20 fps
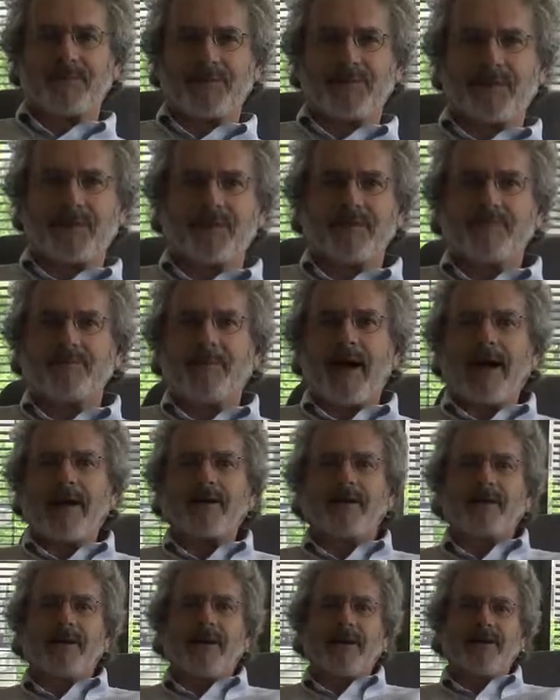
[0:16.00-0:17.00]
So as
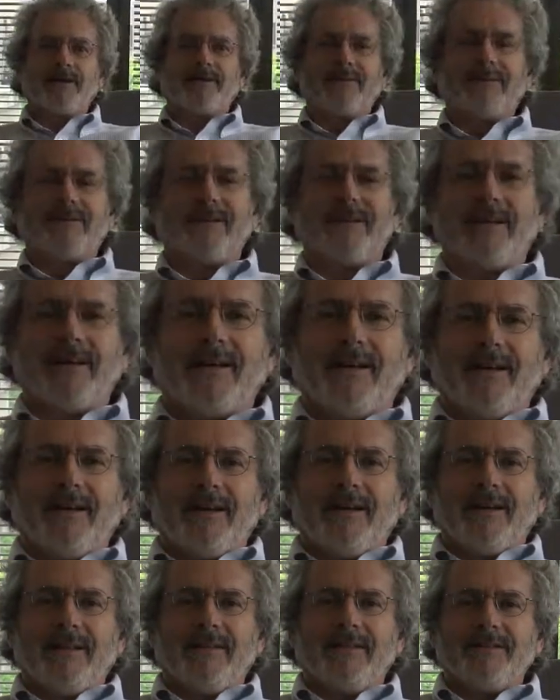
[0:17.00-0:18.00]
background,
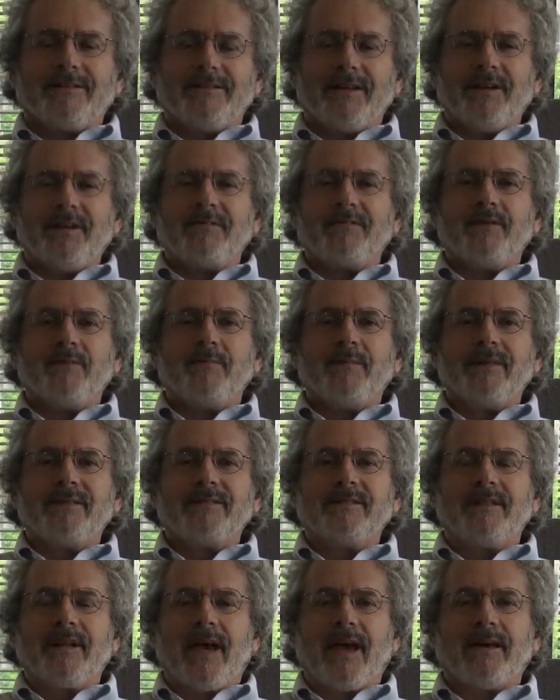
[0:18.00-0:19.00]
the Center for
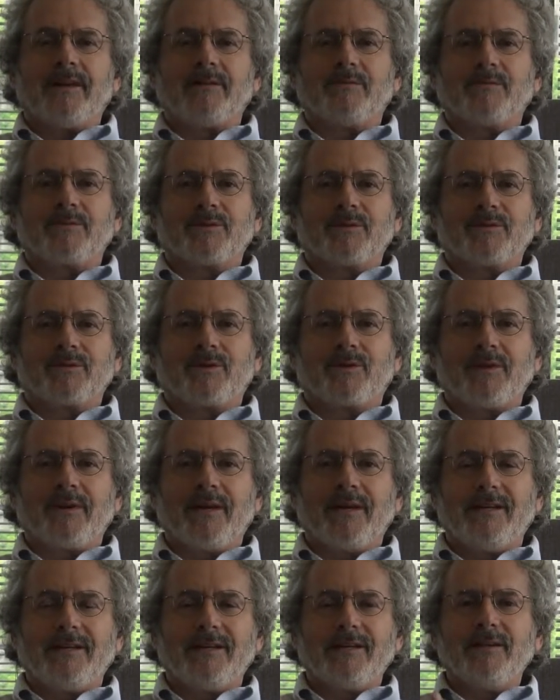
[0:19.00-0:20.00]
Bits and Atoms was
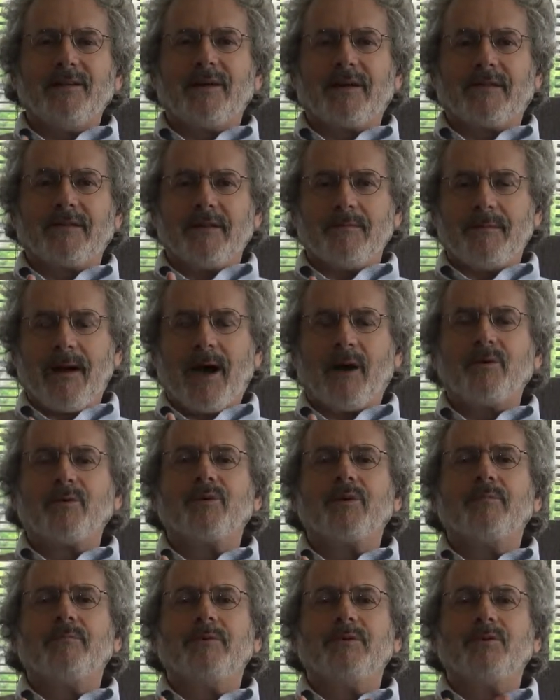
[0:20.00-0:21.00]
created to look at the
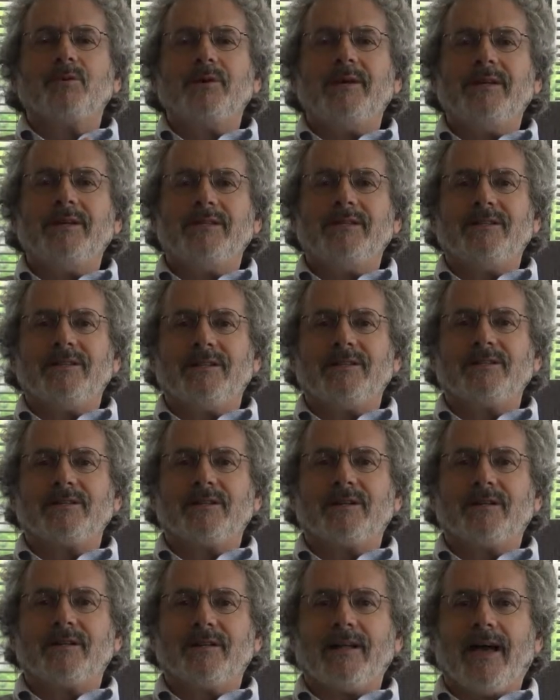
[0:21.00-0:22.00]
boundary between
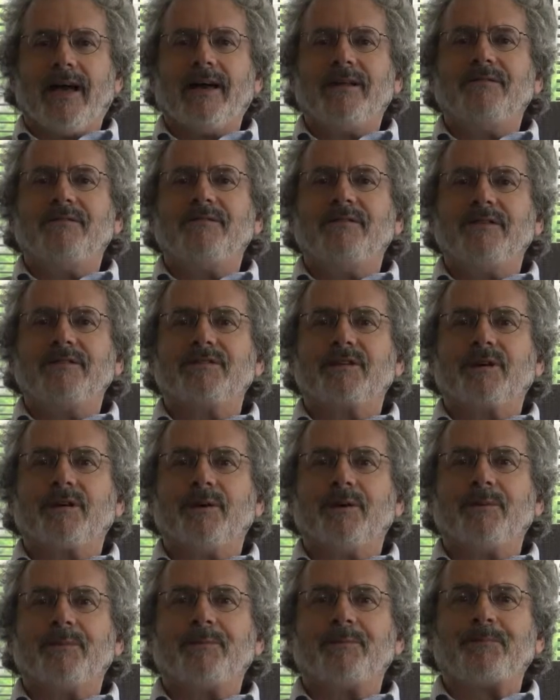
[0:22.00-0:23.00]
digital and
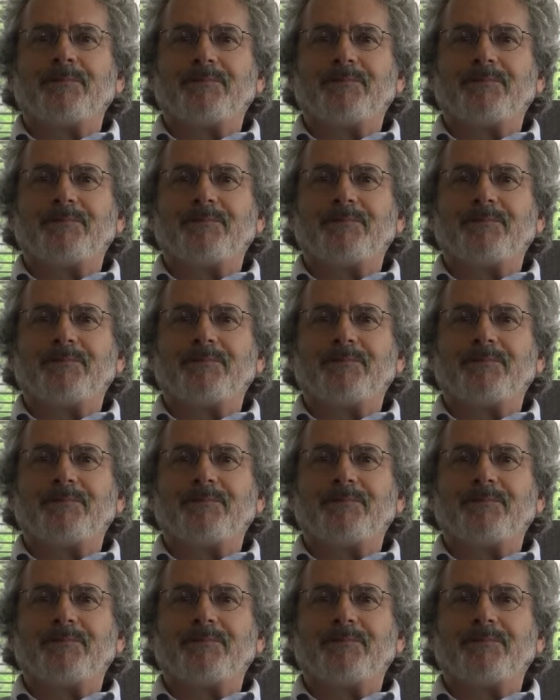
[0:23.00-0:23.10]
physical.